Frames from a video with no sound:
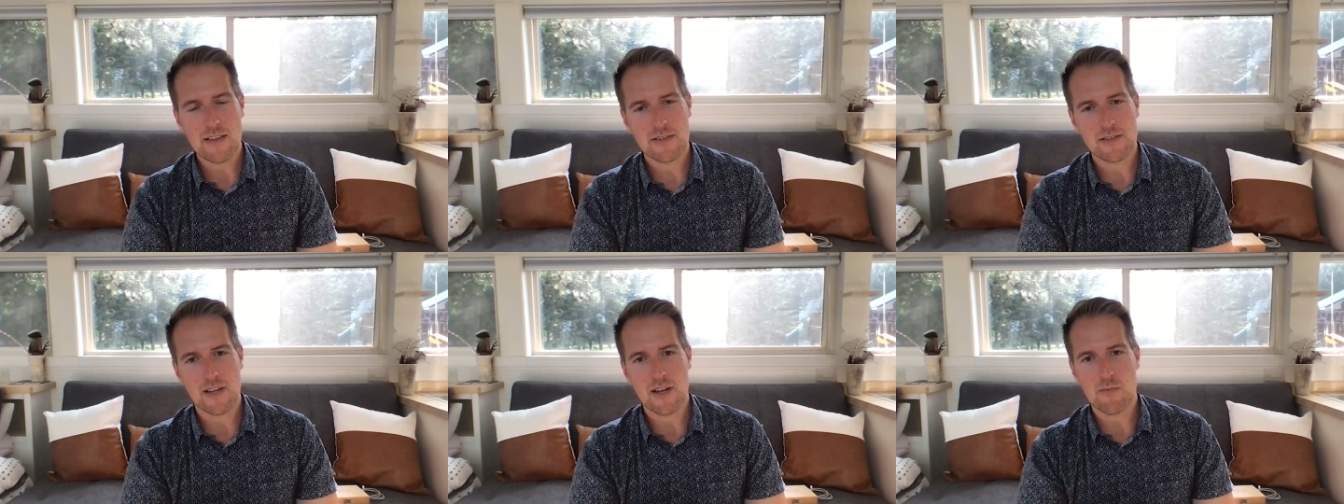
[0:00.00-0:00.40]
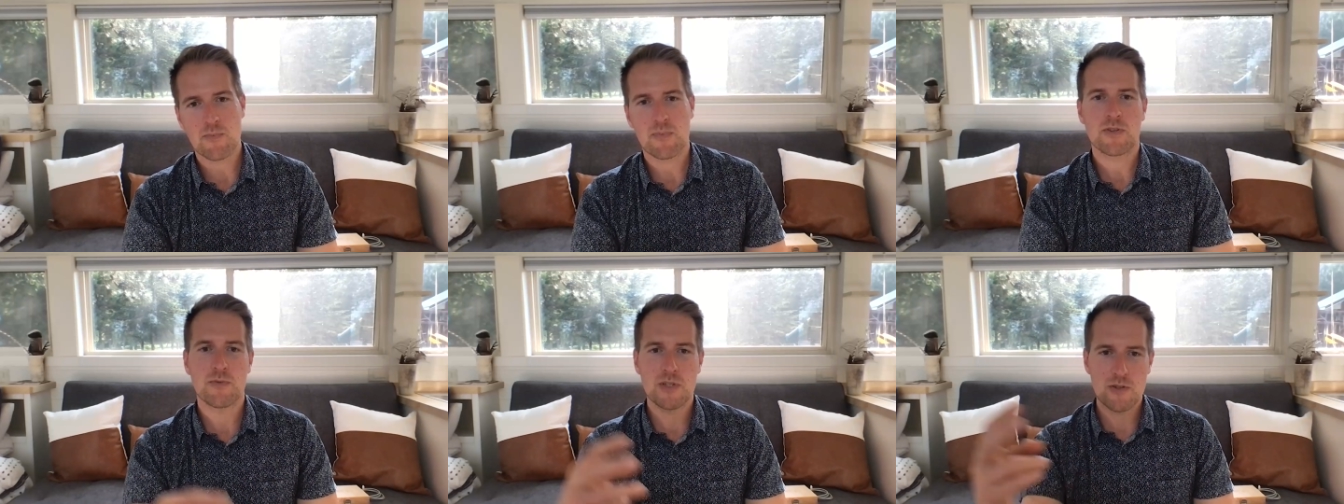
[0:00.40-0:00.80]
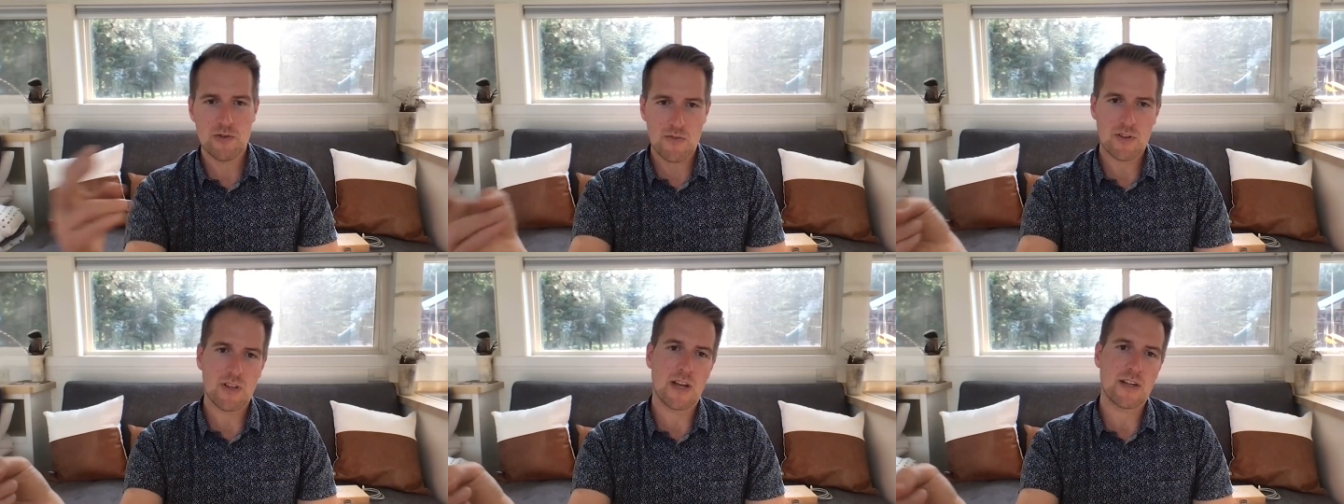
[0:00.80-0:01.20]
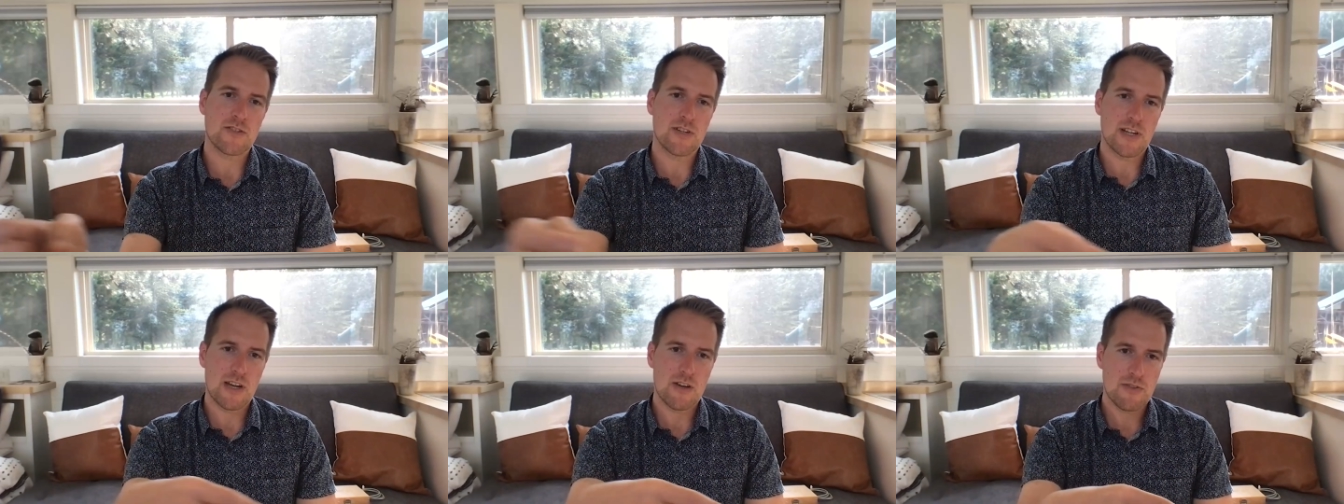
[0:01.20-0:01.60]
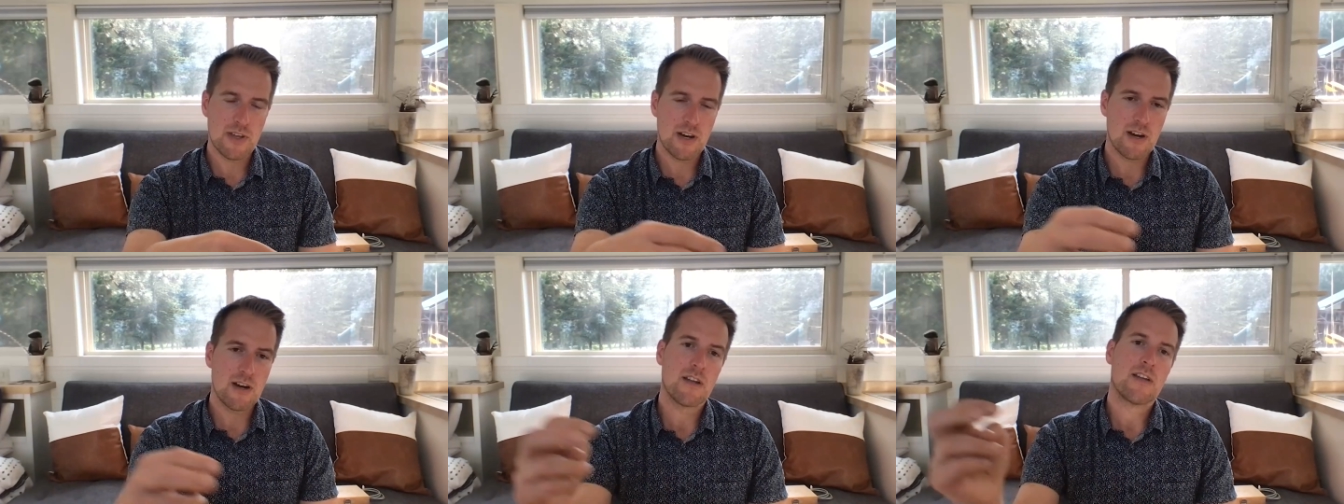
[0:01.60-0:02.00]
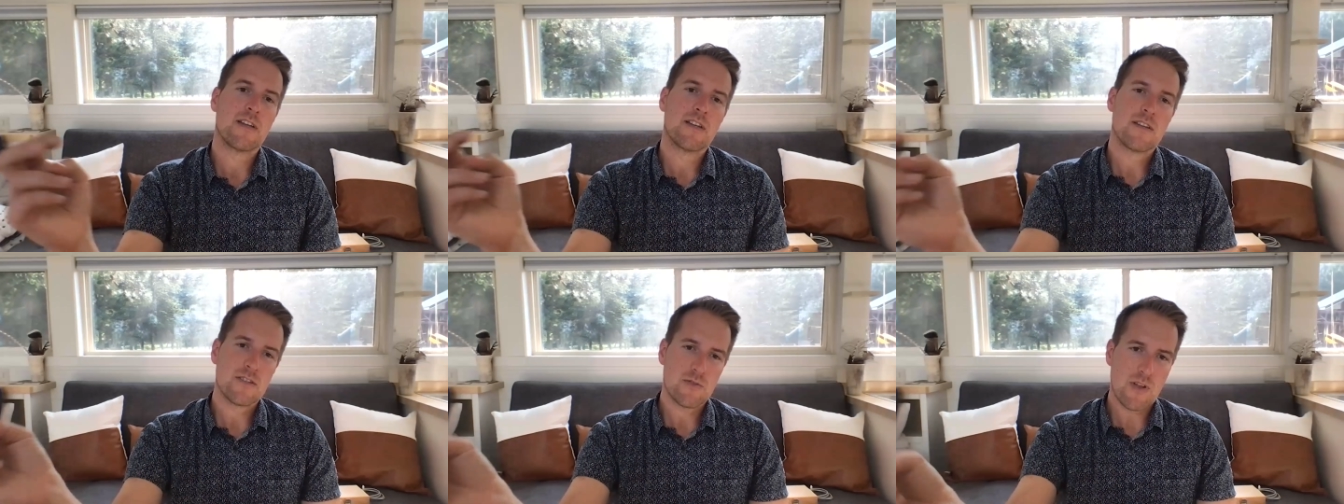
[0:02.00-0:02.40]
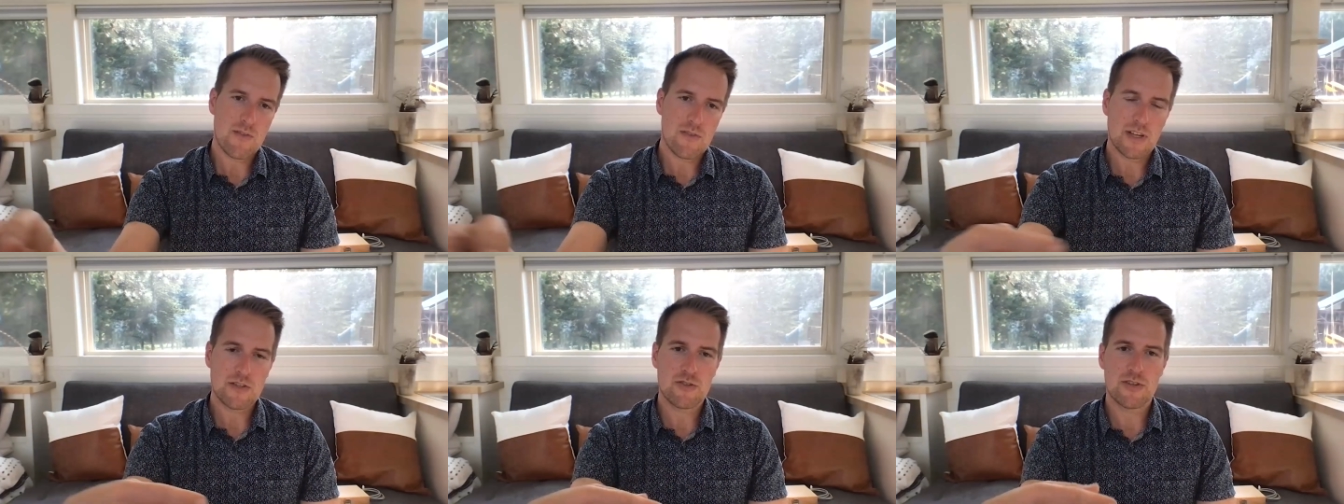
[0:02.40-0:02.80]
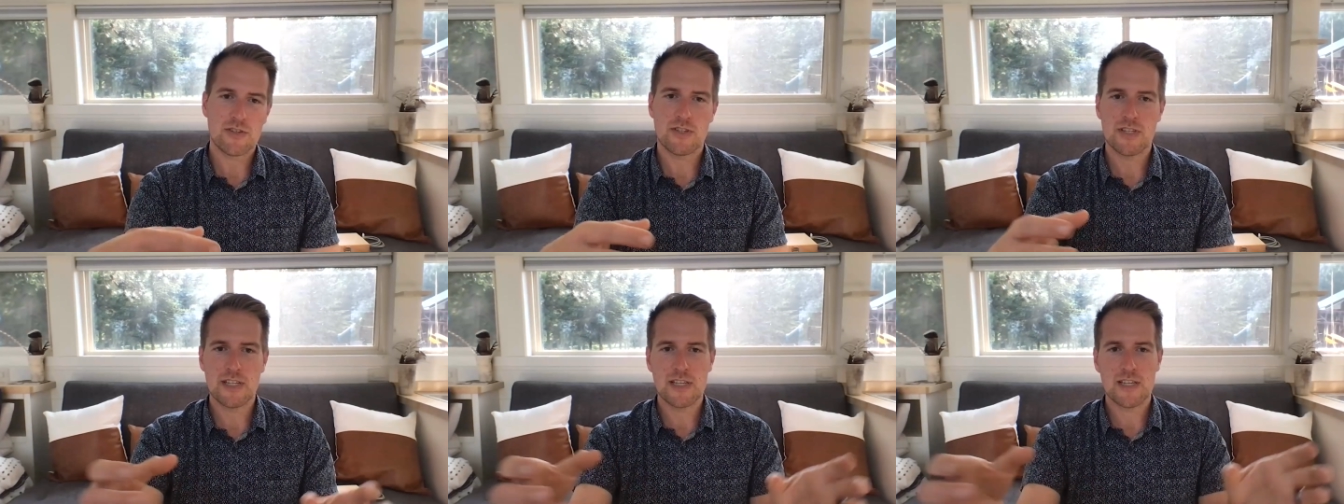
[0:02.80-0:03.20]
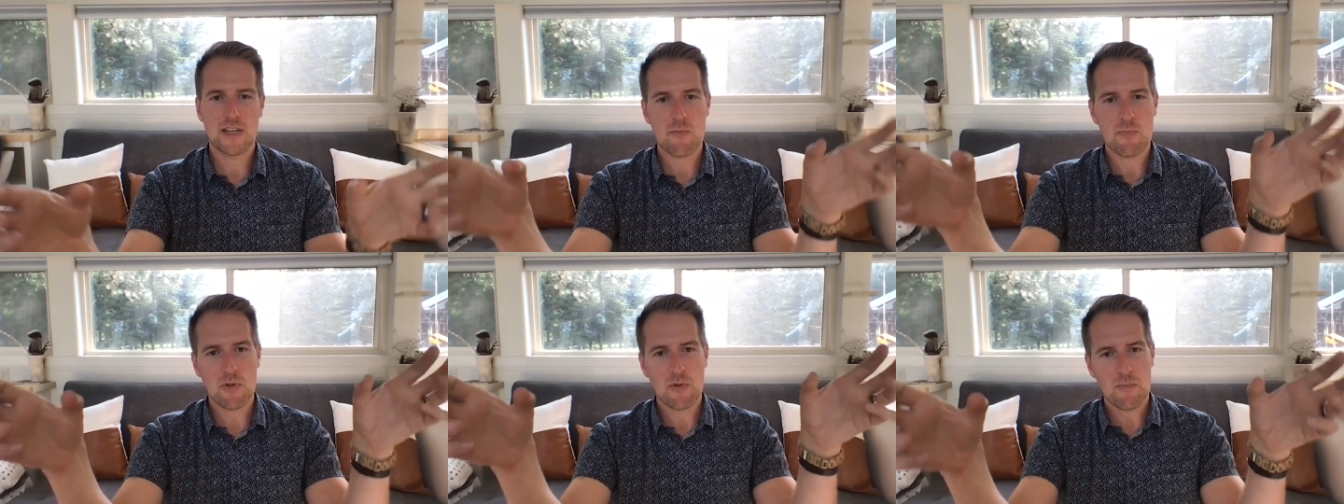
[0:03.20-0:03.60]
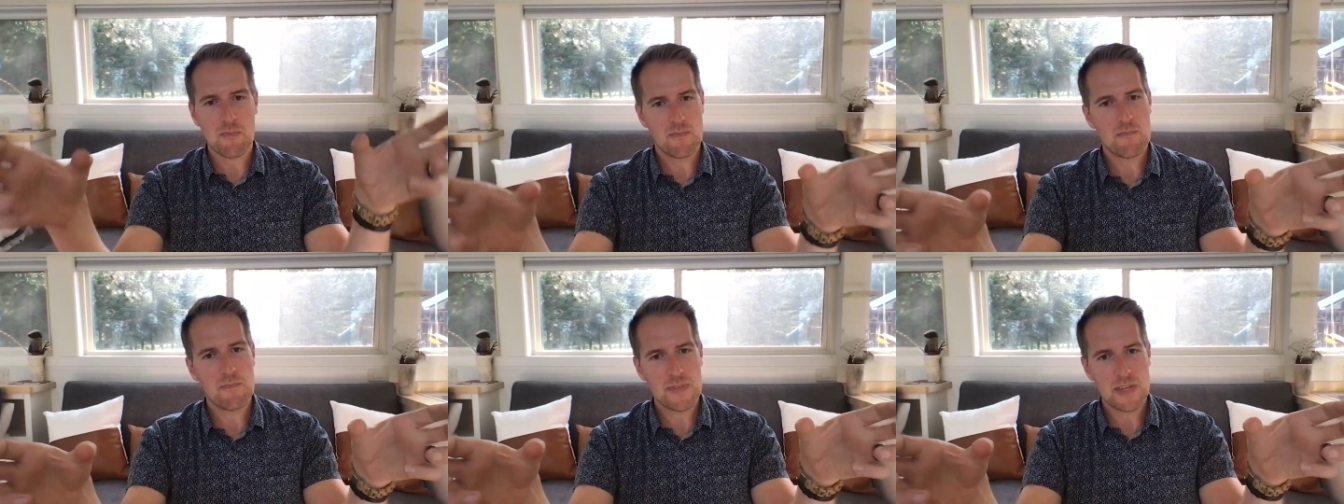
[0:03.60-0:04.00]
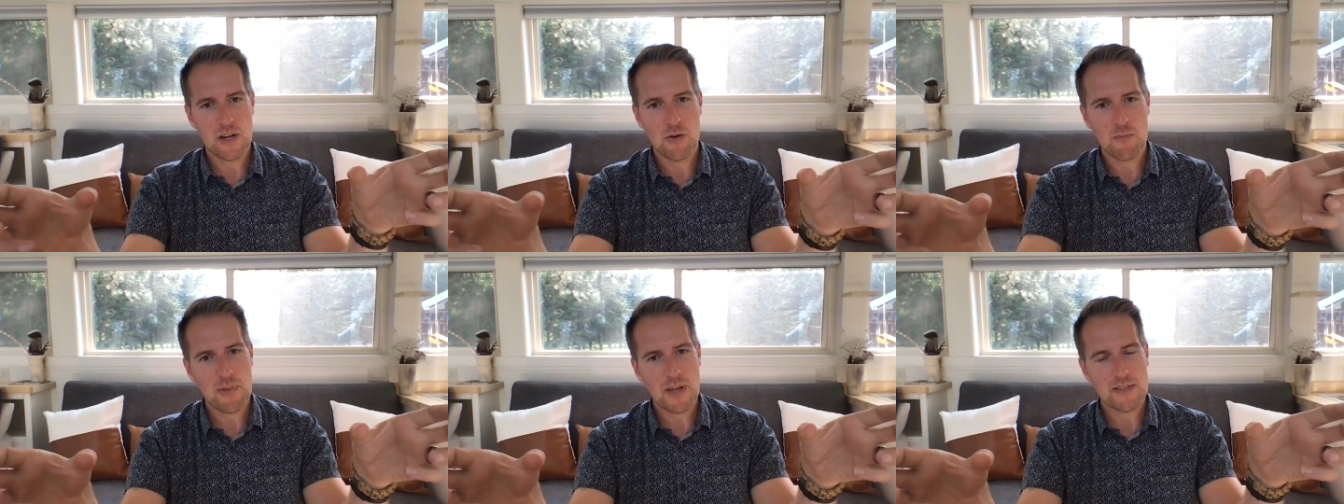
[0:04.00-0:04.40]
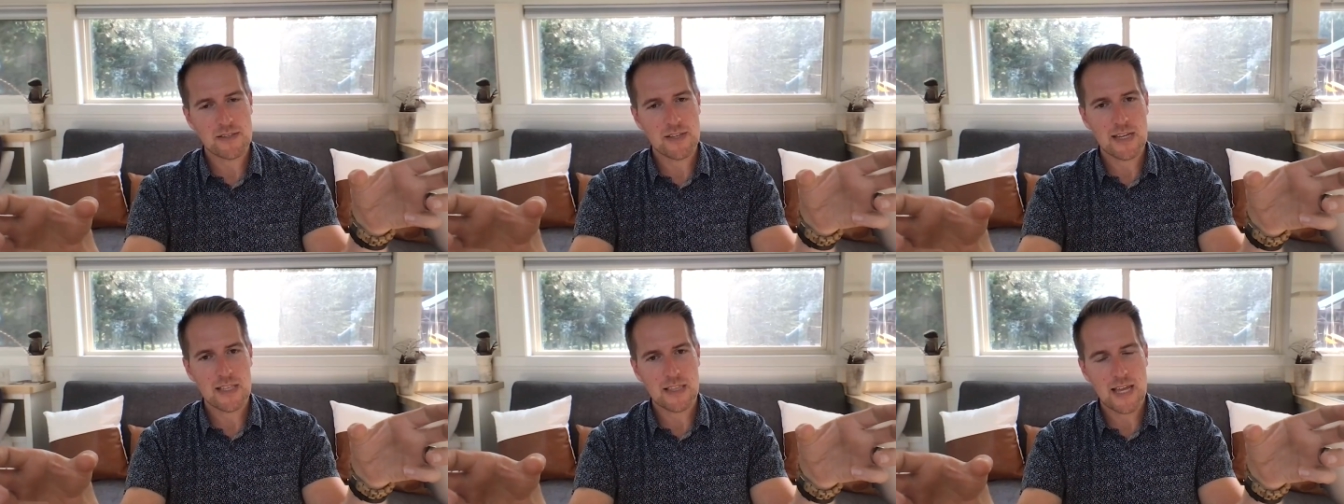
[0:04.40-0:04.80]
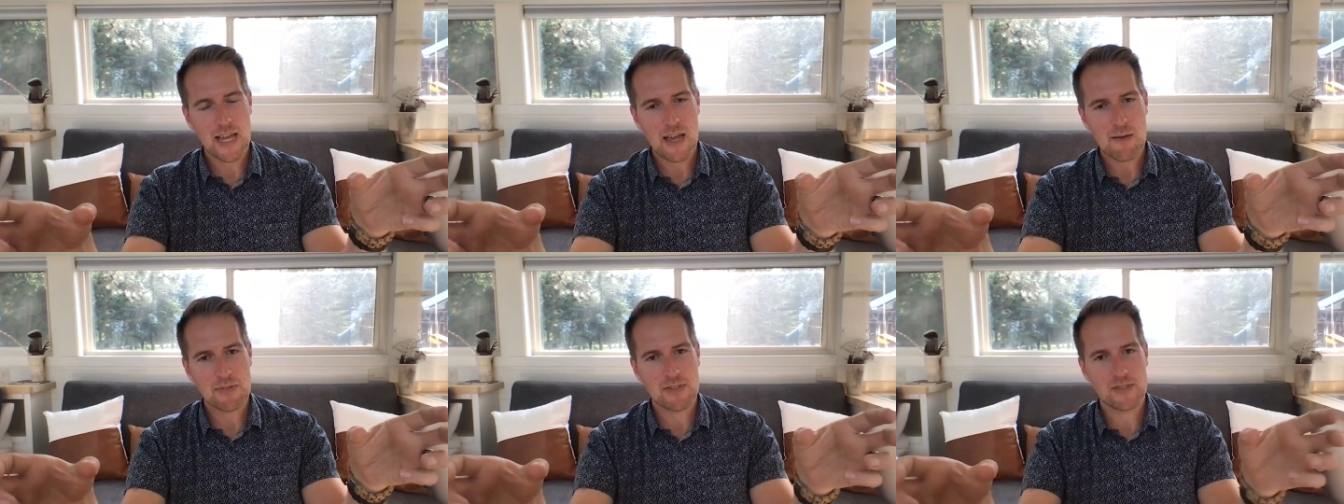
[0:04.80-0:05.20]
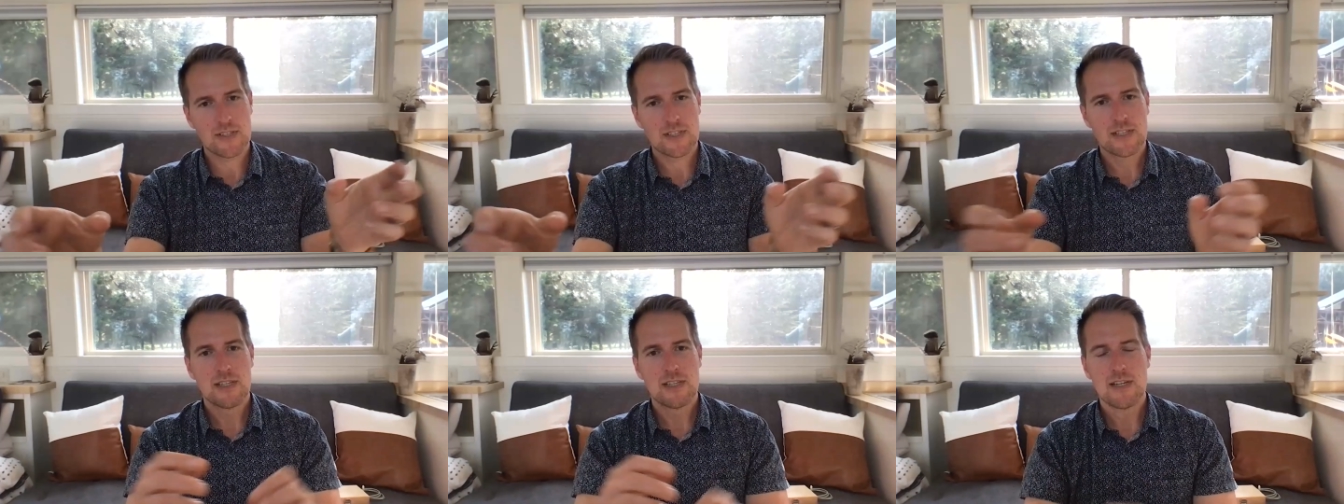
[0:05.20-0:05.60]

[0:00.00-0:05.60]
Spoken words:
setup, because we do have electric out there. So we'll have electricity, a couple, bedside lamps.